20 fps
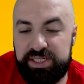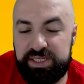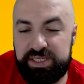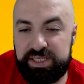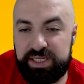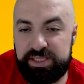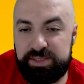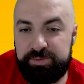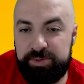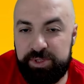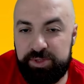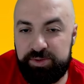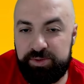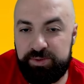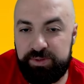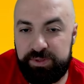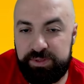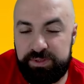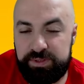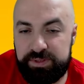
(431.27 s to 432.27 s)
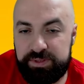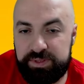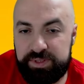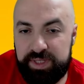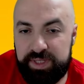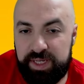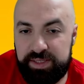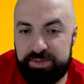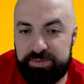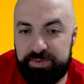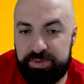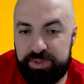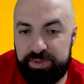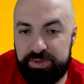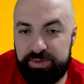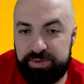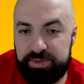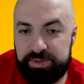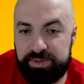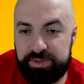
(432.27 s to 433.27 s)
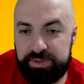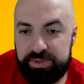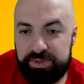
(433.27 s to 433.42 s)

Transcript: That's pretty good. That is pretty good.